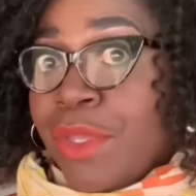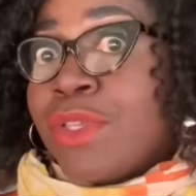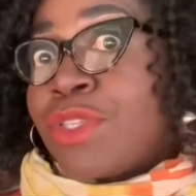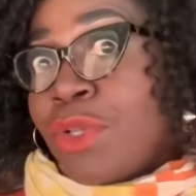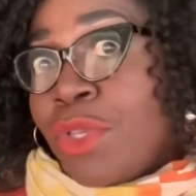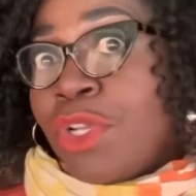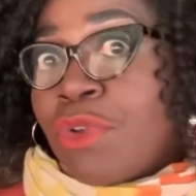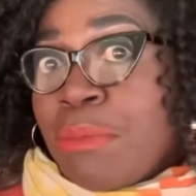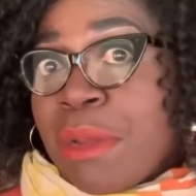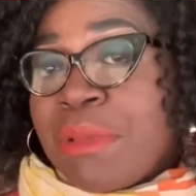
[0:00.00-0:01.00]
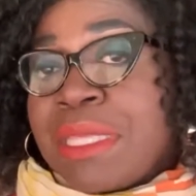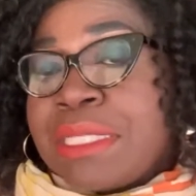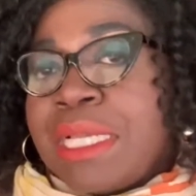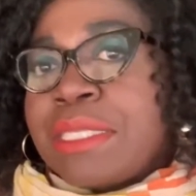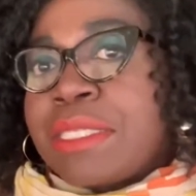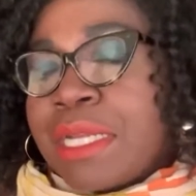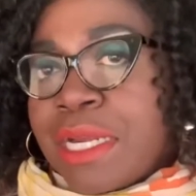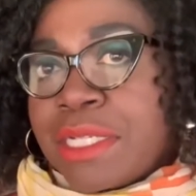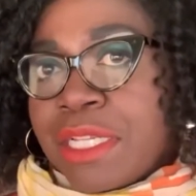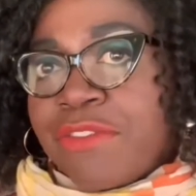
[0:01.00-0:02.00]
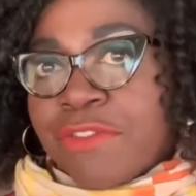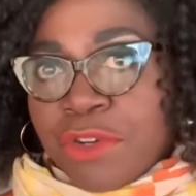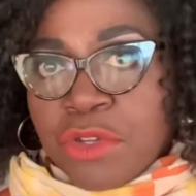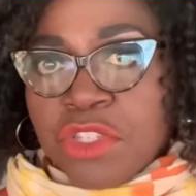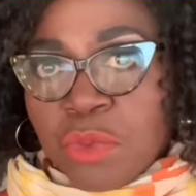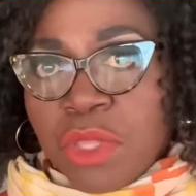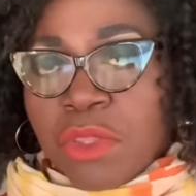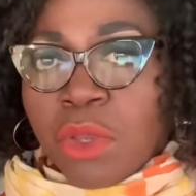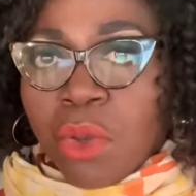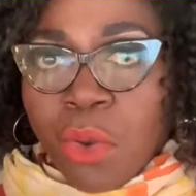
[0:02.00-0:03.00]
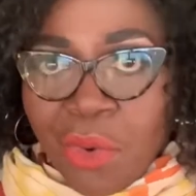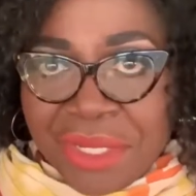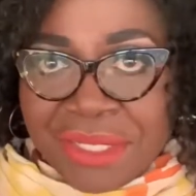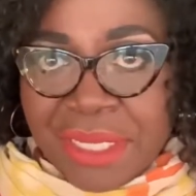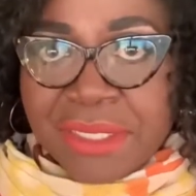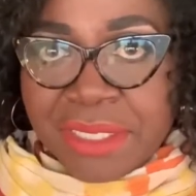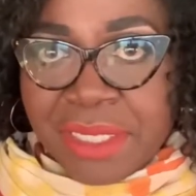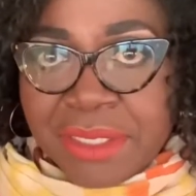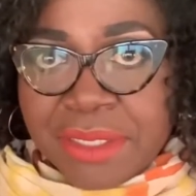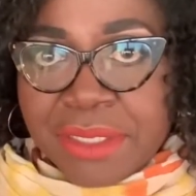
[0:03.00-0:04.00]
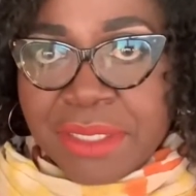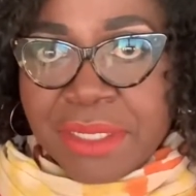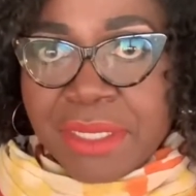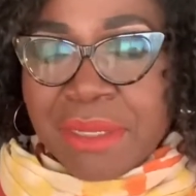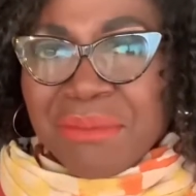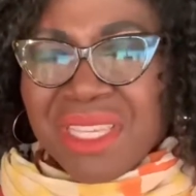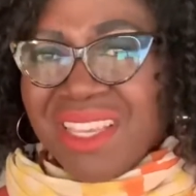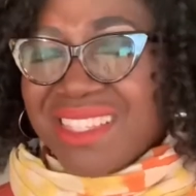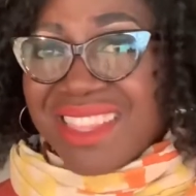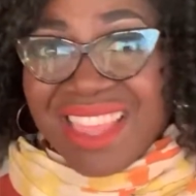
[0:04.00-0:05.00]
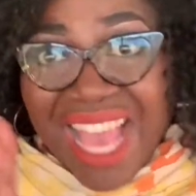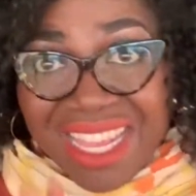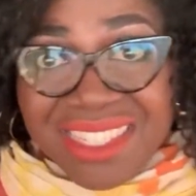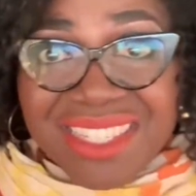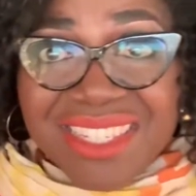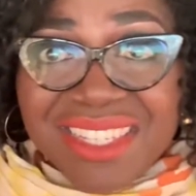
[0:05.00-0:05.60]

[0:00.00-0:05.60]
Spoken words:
So you'll remember that I started first with the core sentence because that